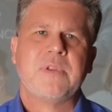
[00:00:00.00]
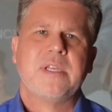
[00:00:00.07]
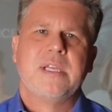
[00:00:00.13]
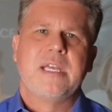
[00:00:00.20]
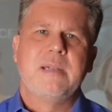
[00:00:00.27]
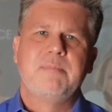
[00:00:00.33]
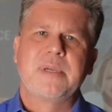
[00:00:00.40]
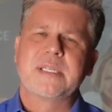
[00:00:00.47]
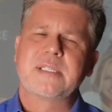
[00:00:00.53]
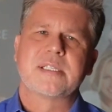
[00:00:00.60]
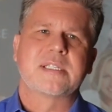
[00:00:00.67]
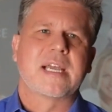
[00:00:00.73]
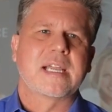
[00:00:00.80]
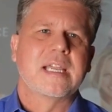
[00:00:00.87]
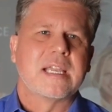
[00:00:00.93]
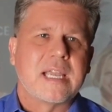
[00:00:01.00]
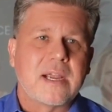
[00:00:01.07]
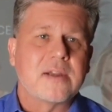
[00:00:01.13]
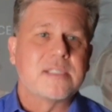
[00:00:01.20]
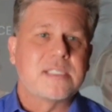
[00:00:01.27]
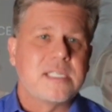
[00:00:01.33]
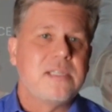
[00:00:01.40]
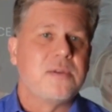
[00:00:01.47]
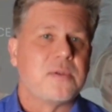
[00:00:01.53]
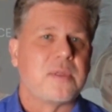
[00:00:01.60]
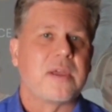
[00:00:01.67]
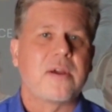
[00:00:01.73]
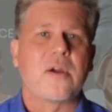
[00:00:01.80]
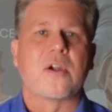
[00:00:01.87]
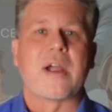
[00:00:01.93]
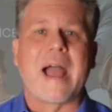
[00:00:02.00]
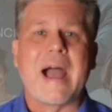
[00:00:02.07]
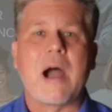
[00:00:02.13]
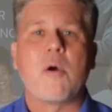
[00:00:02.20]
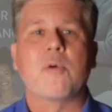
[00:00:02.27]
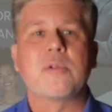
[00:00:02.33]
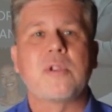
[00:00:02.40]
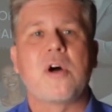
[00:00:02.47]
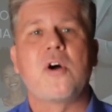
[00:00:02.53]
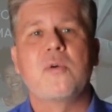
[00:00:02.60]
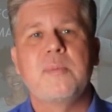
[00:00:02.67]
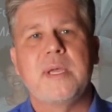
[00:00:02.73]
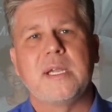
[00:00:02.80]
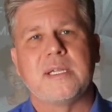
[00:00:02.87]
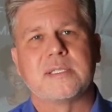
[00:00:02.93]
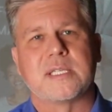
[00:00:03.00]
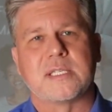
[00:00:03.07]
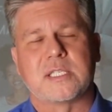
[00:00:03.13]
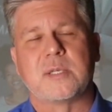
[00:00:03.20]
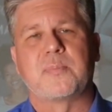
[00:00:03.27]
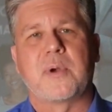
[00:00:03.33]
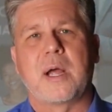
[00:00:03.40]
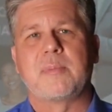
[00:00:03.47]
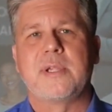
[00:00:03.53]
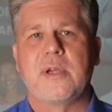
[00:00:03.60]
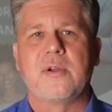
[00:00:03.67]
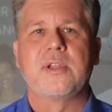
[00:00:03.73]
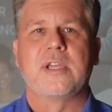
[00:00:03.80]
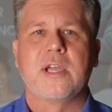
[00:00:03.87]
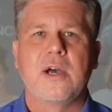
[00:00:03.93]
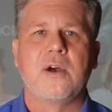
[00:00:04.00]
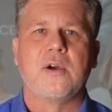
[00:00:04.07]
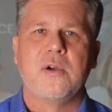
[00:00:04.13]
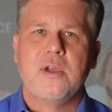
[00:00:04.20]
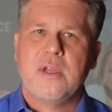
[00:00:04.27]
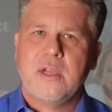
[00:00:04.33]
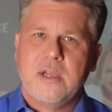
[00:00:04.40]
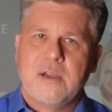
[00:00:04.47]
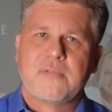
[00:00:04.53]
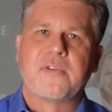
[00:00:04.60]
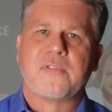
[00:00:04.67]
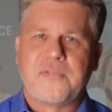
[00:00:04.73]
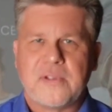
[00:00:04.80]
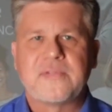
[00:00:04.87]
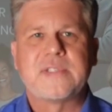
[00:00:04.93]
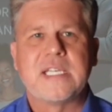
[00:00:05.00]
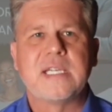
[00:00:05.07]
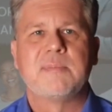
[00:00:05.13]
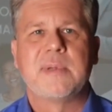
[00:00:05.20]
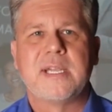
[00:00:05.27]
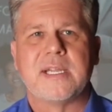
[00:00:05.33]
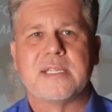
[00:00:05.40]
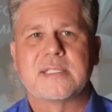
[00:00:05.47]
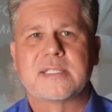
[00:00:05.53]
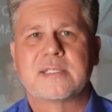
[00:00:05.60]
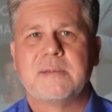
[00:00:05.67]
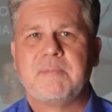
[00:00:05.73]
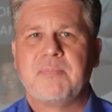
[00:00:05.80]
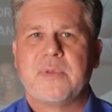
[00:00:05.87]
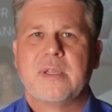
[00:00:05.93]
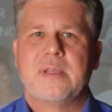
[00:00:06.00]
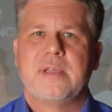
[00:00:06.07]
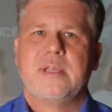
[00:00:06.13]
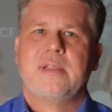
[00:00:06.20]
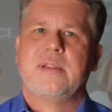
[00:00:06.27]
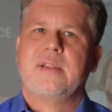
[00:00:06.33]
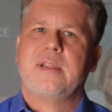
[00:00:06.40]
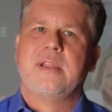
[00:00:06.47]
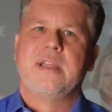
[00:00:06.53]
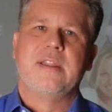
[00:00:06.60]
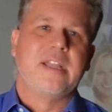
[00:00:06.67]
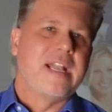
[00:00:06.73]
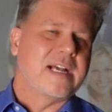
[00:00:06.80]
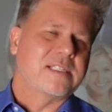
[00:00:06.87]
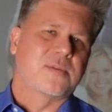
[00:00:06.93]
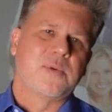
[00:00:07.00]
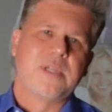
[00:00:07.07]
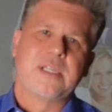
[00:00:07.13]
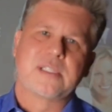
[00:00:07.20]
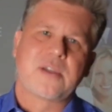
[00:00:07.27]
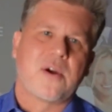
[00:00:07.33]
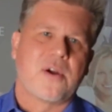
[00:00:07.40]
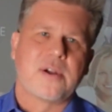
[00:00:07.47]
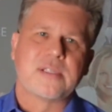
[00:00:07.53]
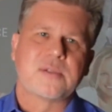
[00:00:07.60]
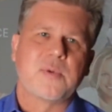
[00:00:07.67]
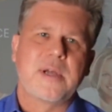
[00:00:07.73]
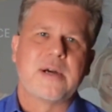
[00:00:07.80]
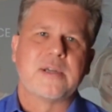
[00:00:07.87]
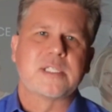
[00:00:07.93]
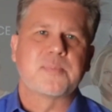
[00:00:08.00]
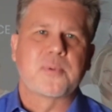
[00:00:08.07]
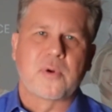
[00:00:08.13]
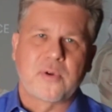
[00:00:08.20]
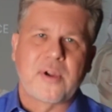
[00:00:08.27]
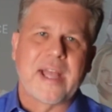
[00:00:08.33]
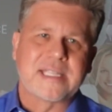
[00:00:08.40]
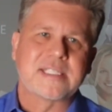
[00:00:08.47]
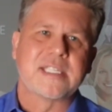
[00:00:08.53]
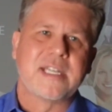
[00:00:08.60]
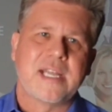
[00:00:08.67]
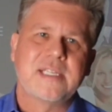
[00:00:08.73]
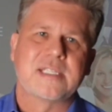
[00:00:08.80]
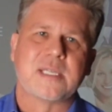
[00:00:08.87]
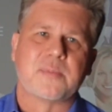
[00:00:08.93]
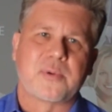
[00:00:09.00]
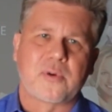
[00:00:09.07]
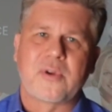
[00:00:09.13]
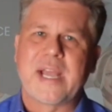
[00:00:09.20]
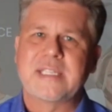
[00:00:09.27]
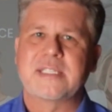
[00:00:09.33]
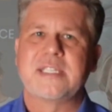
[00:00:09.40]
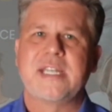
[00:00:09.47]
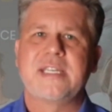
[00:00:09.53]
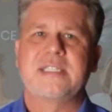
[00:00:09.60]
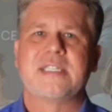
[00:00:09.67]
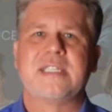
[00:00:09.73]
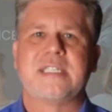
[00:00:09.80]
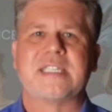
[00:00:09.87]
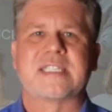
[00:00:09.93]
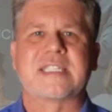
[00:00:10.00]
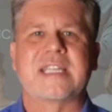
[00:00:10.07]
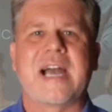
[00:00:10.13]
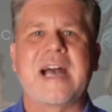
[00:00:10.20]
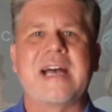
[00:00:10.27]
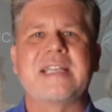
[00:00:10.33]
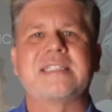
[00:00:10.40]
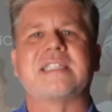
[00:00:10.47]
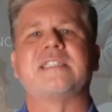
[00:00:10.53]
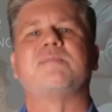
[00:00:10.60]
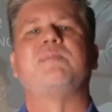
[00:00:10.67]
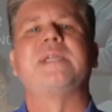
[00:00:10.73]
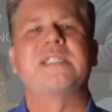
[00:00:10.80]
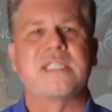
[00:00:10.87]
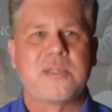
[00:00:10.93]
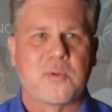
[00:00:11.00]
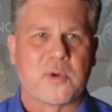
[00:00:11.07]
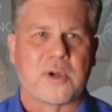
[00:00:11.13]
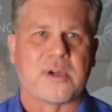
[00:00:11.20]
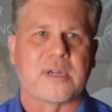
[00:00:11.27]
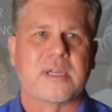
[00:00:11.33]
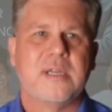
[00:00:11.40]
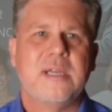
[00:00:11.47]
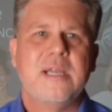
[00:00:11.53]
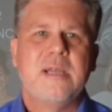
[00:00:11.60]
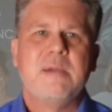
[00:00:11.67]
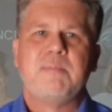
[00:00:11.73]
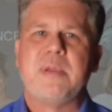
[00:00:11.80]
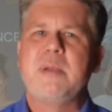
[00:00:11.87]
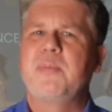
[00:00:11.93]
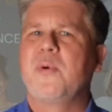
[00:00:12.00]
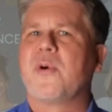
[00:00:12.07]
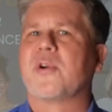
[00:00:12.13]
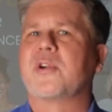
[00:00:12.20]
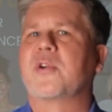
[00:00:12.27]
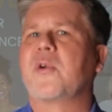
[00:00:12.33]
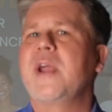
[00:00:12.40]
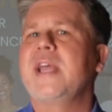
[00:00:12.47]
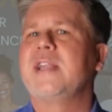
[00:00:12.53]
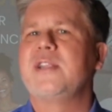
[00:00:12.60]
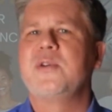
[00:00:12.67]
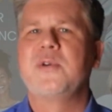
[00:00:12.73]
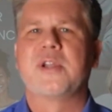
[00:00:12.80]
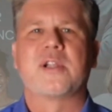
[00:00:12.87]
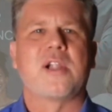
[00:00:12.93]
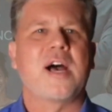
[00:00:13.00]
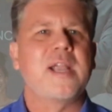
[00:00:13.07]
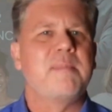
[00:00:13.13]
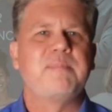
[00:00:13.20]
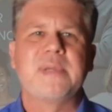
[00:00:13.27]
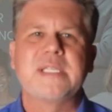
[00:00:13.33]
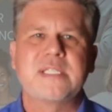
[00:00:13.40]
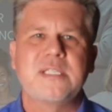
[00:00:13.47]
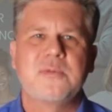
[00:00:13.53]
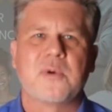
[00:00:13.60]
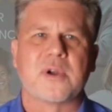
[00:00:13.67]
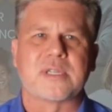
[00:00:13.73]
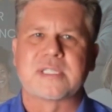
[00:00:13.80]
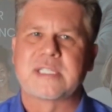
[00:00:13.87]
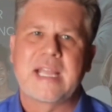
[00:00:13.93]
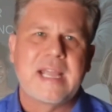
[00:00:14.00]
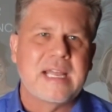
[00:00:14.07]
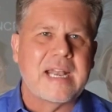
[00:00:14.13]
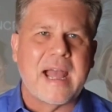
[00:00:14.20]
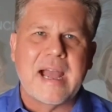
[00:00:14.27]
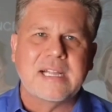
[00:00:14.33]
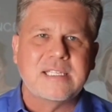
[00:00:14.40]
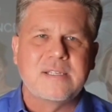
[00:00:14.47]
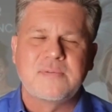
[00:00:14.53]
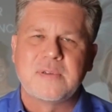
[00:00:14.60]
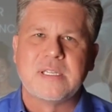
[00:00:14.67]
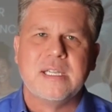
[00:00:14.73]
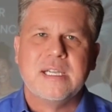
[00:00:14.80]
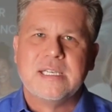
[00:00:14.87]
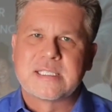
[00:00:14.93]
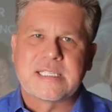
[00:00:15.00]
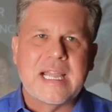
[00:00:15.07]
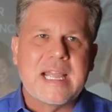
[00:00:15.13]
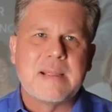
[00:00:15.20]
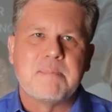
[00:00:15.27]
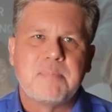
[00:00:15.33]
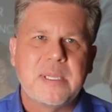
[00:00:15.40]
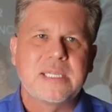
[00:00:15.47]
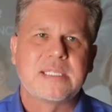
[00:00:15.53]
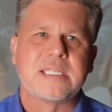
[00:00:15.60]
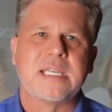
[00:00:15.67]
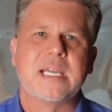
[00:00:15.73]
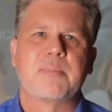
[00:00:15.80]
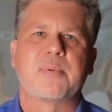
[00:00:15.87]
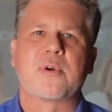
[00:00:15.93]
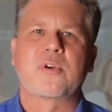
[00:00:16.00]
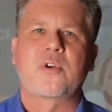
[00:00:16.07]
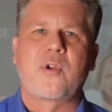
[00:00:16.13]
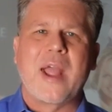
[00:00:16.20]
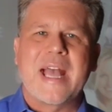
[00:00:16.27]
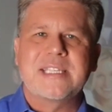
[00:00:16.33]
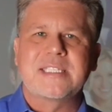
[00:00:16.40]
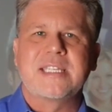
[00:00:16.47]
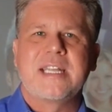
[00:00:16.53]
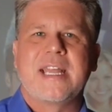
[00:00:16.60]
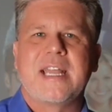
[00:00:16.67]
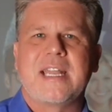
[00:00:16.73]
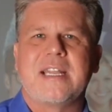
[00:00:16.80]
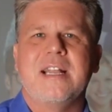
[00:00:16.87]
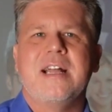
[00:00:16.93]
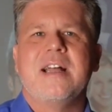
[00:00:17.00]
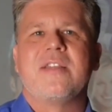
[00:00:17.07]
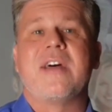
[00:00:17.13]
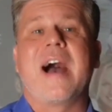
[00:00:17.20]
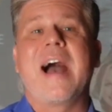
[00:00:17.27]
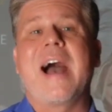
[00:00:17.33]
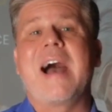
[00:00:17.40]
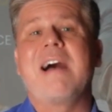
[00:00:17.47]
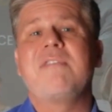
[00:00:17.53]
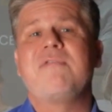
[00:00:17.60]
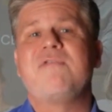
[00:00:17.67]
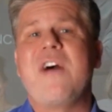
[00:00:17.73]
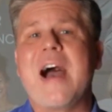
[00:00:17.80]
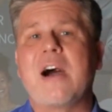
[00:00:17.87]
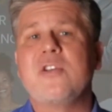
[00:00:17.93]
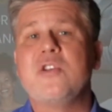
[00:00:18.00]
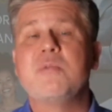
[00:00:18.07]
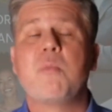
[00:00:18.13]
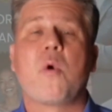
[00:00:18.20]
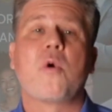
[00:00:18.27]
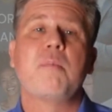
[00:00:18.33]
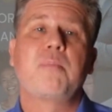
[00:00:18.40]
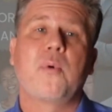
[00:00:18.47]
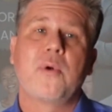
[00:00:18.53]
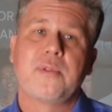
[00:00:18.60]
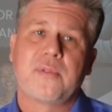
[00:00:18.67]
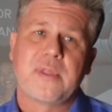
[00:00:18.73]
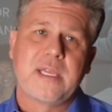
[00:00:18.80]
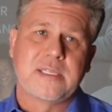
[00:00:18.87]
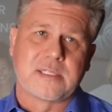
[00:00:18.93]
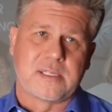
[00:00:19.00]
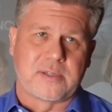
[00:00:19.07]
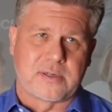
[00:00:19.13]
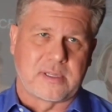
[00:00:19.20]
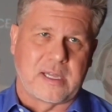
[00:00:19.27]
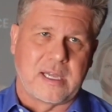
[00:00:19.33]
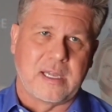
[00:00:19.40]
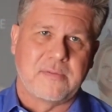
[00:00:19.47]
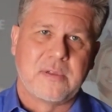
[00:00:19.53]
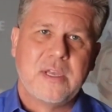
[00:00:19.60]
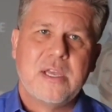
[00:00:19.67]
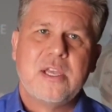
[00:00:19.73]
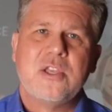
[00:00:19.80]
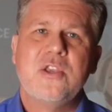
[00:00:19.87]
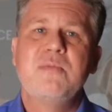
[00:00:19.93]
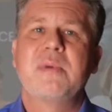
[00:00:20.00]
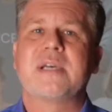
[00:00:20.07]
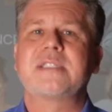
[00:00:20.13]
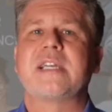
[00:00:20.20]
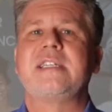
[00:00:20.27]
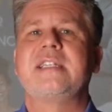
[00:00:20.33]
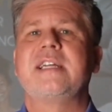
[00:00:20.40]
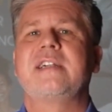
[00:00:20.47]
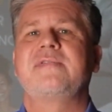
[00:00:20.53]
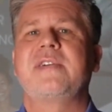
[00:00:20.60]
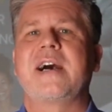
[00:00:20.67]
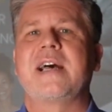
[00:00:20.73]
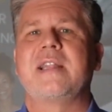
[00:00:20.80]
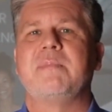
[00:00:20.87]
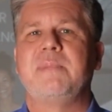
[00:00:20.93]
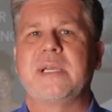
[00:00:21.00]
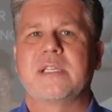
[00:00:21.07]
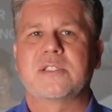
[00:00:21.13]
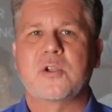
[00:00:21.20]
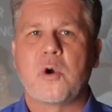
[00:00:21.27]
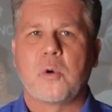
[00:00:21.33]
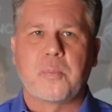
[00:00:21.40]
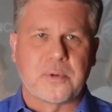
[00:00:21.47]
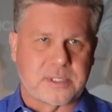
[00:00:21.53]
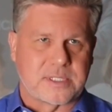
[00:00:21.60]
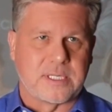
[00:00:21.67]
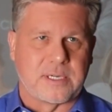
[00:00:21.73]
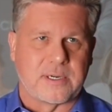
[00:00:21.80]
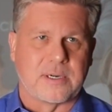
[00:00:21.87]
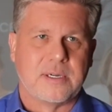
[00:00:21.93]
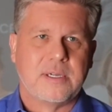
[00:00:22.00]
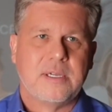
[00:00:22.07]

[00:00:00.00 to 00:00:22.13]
In business, I can guarantee you there are hour-long meetings that should probably only go for 15 minutes. And the next one is hard as well. It's procrastination. Procrastination disguised as busy work. People are great at doing a lot of busy work, staying active and staying busy, and procrastinating the high-value, more important things in their life. You must identify the biggest culprits here.